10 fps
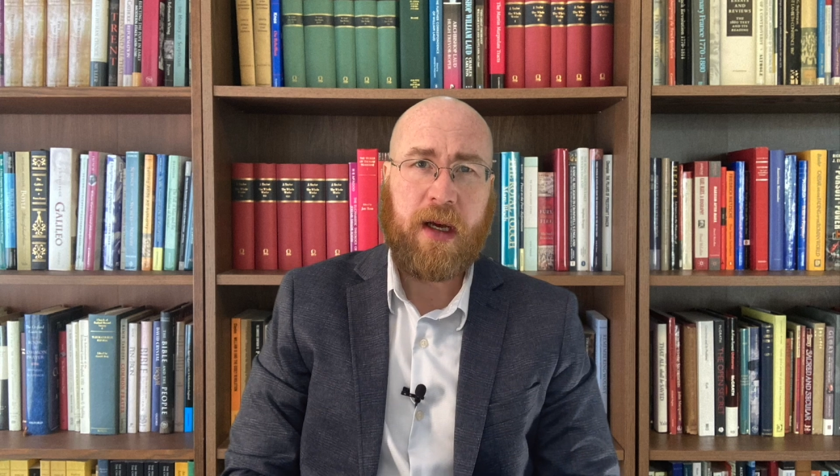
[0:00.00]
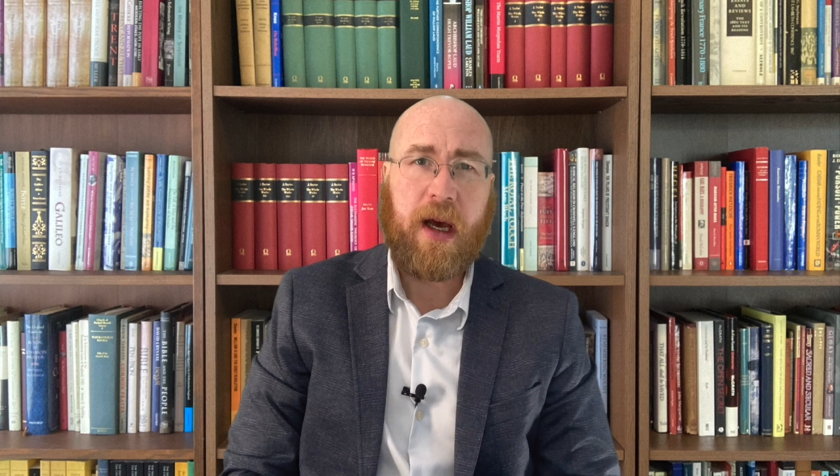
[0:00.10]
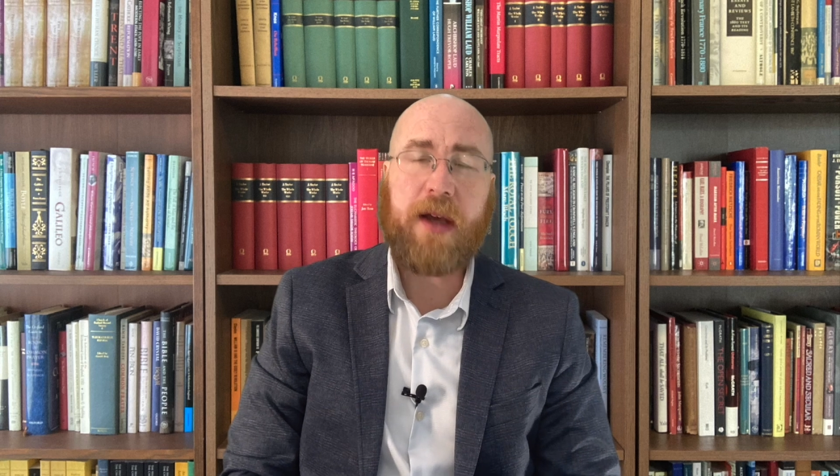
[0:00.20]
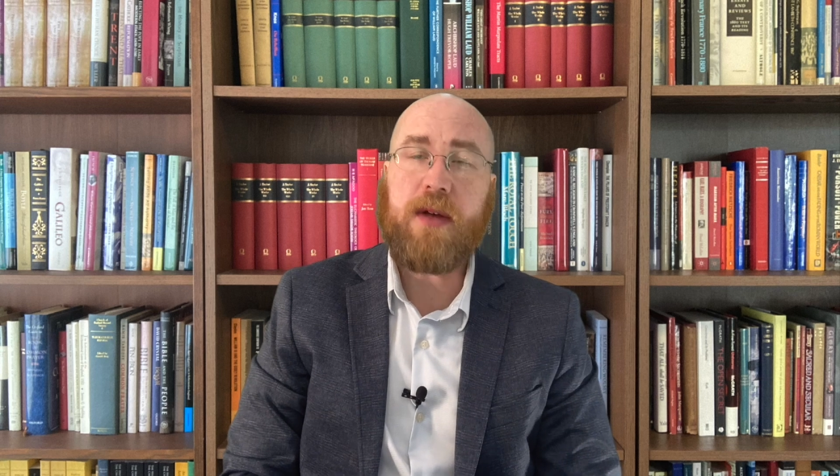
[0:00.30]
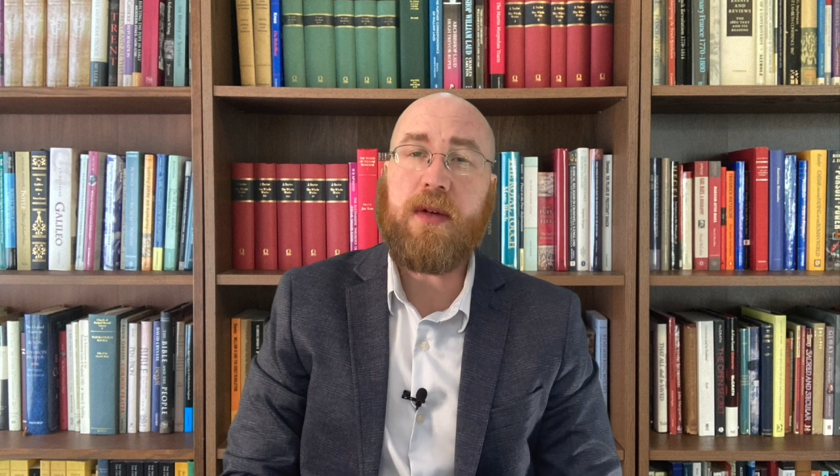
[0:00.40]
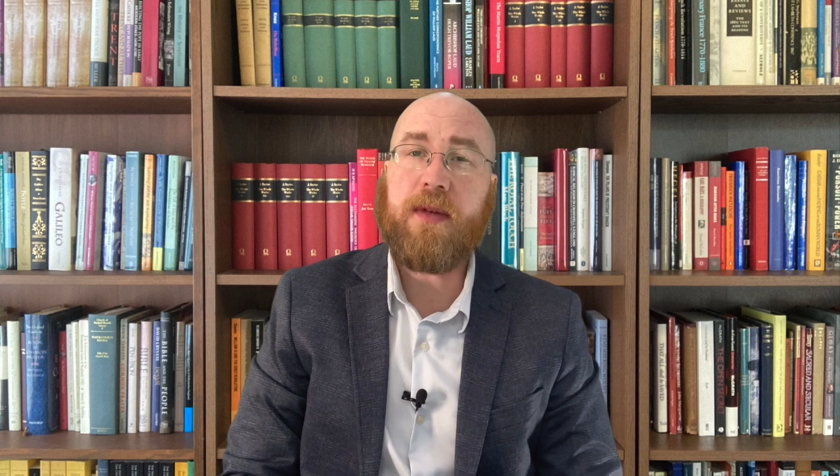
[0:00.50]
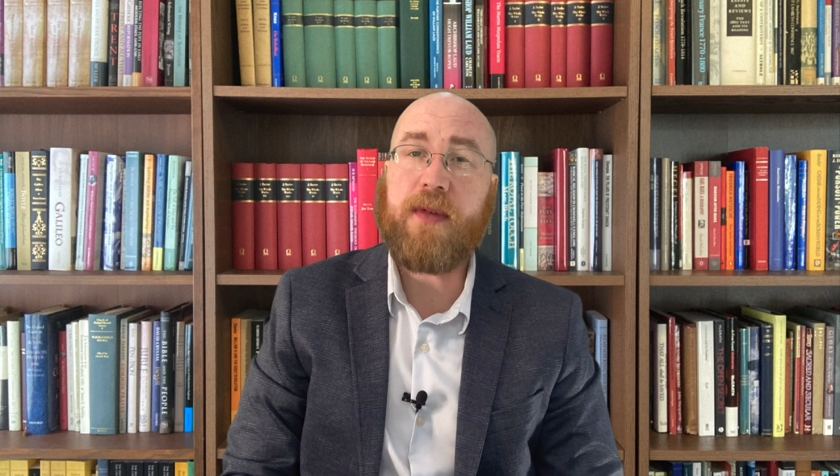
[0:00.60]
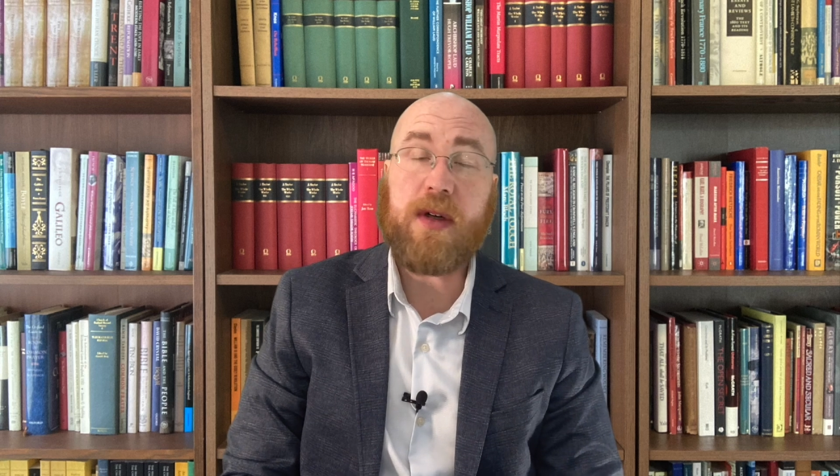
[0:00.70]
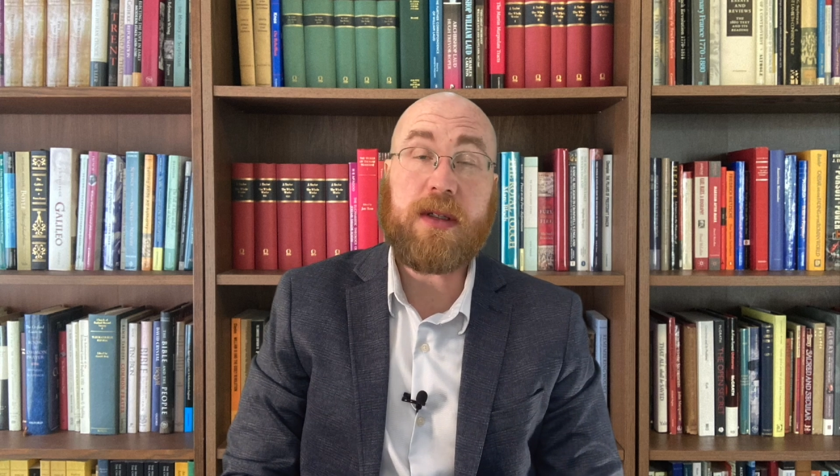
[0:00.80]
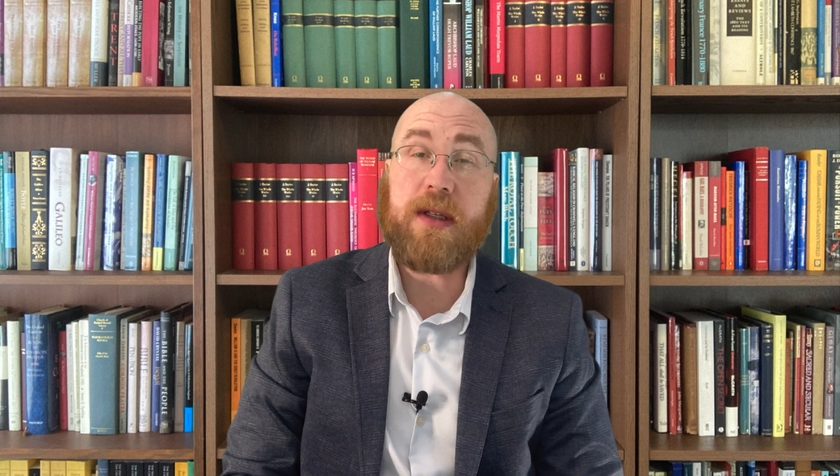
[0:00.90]
at
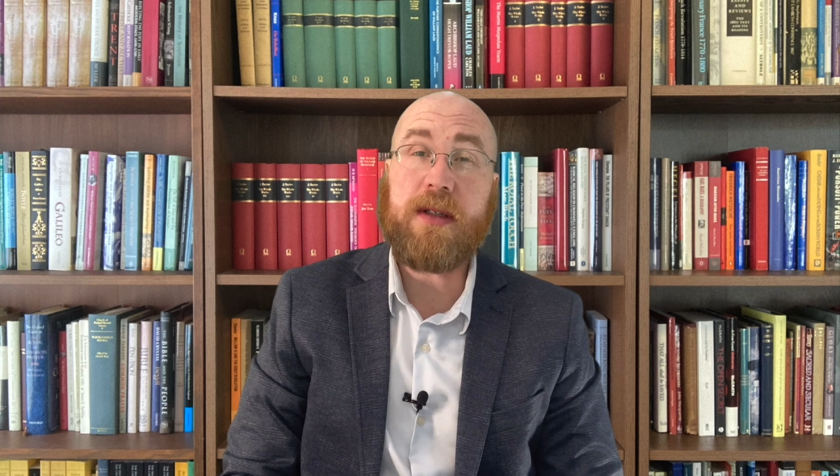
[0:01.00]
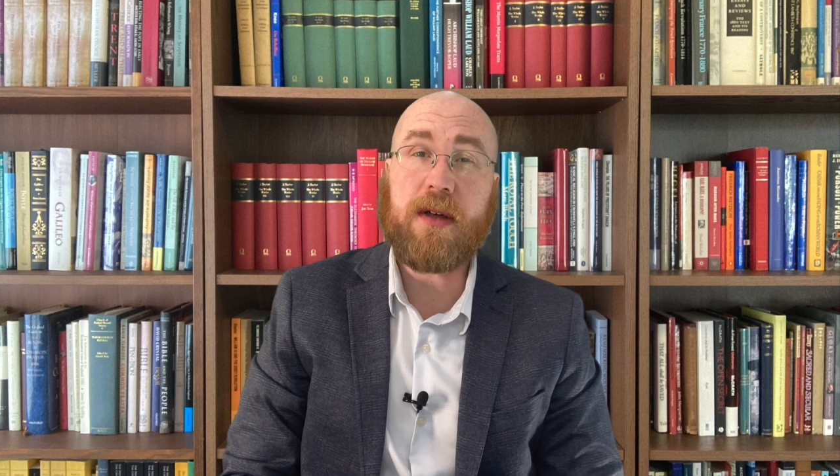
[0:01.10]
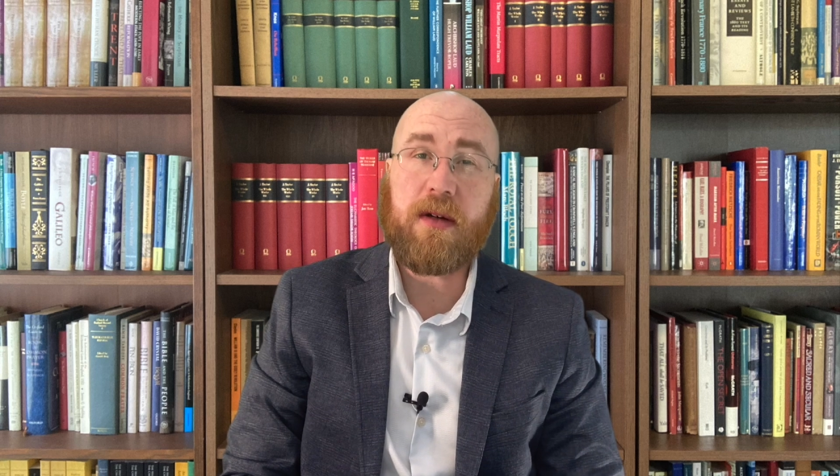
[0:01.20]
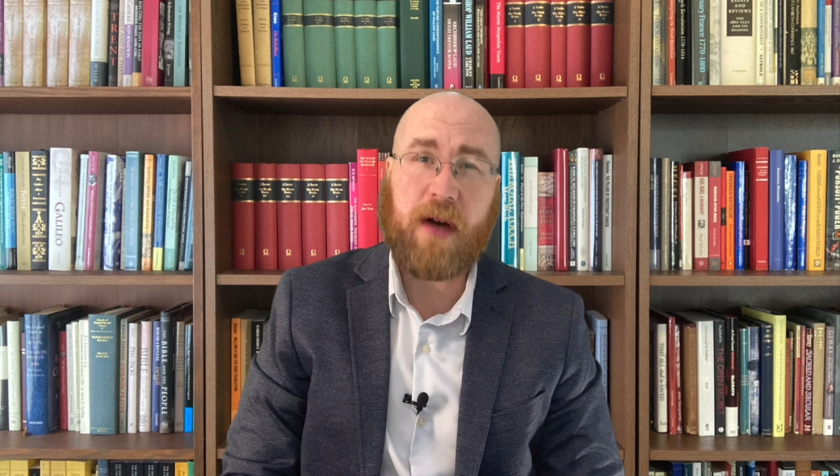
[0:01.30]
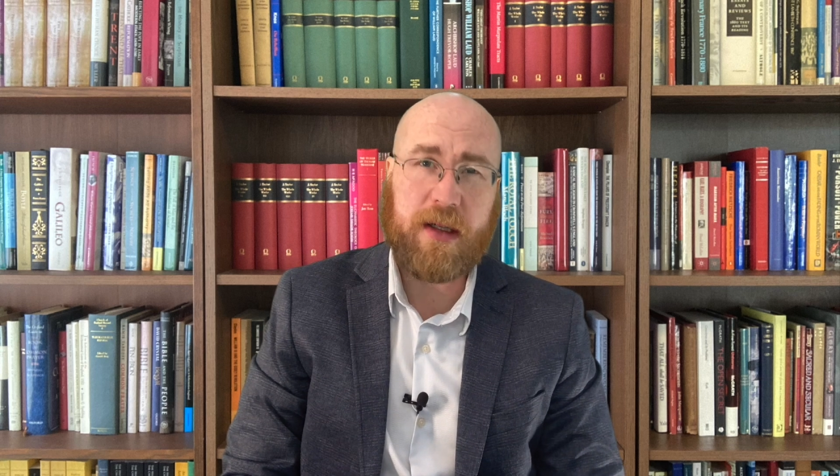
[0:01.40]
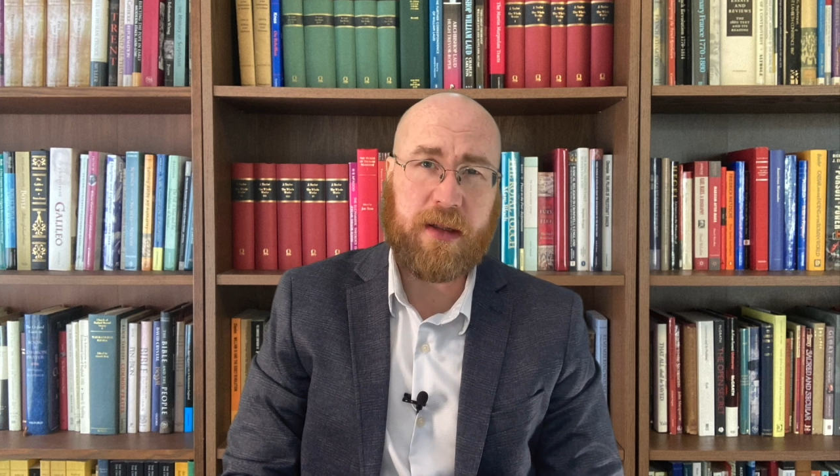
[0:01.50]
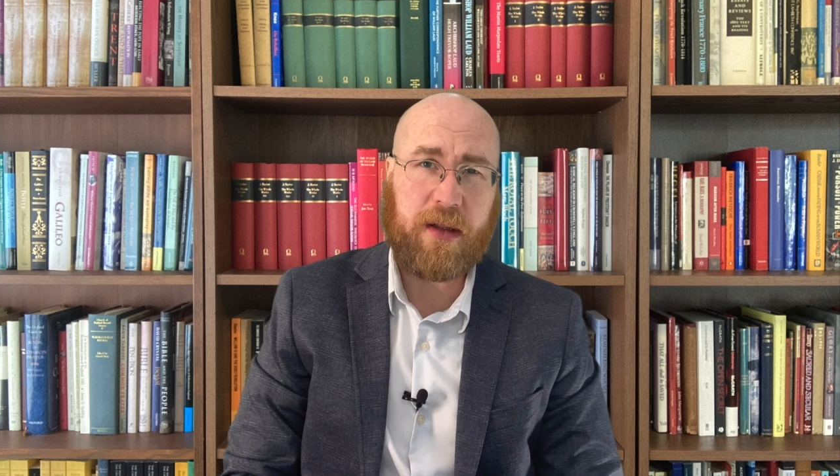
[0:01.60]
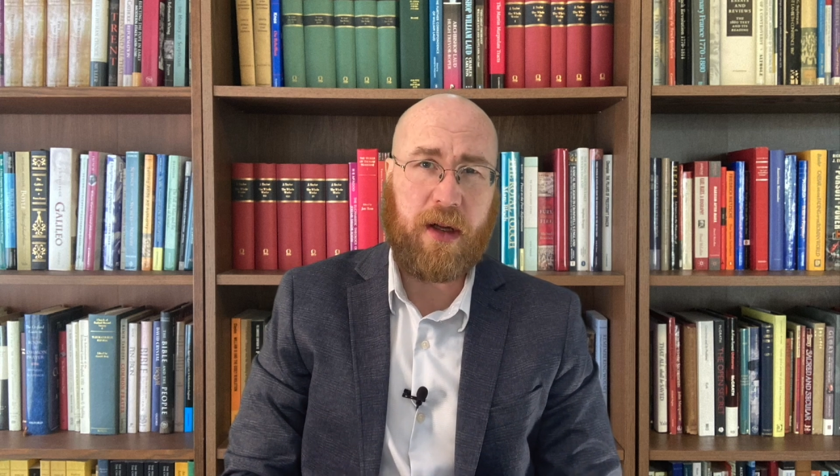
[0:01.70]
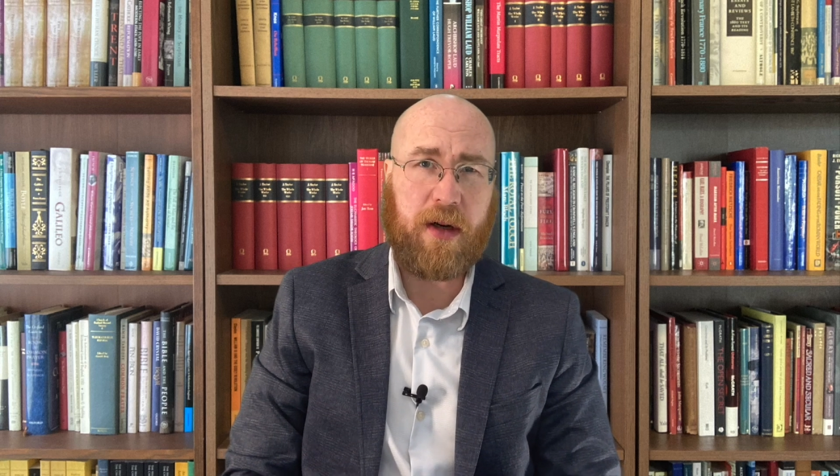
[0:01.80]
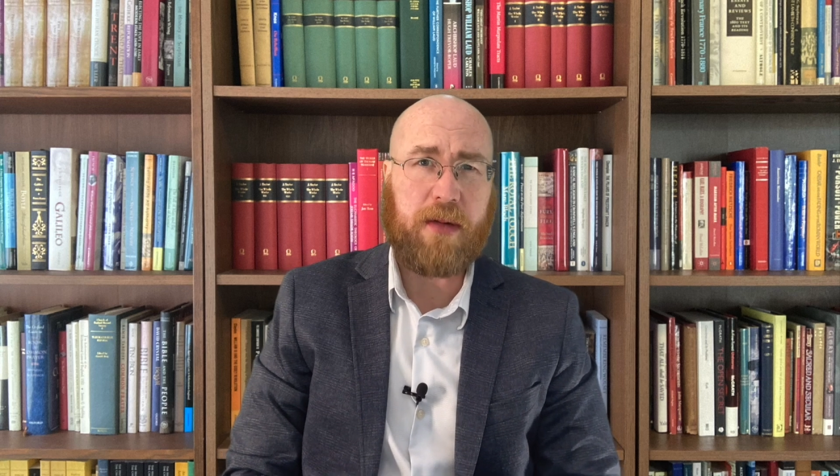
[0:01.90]
universities across the
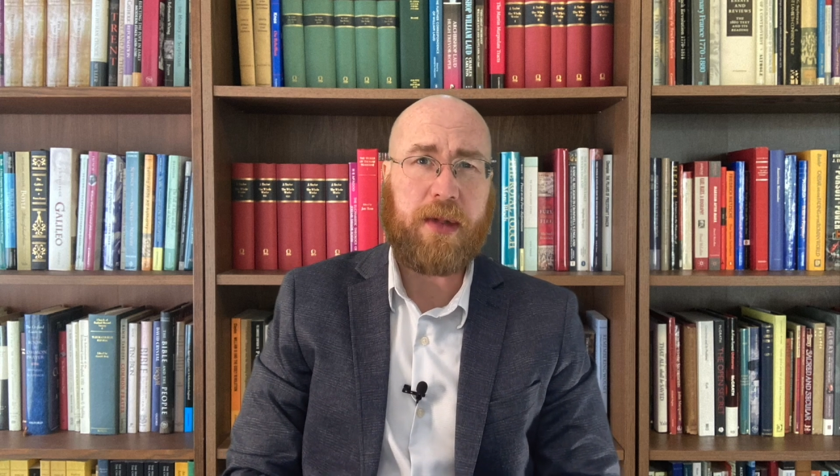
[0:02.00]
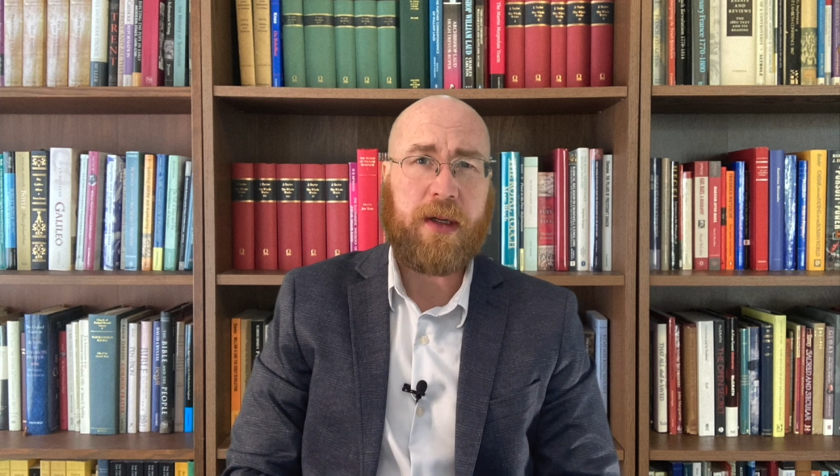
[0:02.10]
globe.